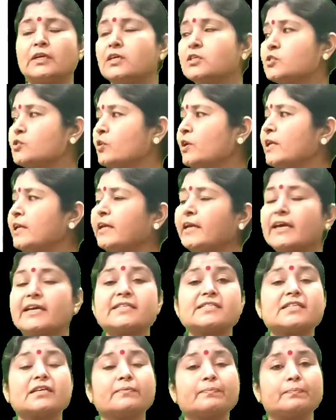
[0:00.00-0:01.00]
So in
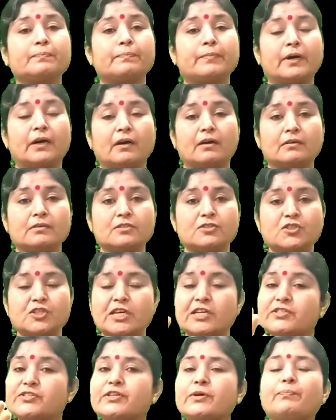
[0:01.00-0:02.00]
case of
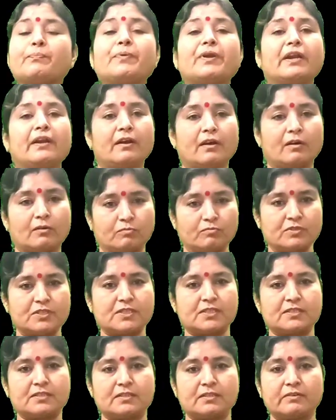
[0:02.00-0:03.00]
change of
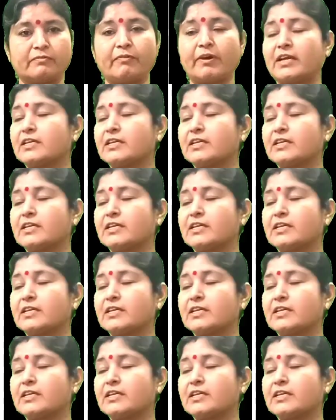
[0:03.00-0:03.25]
pronouns, for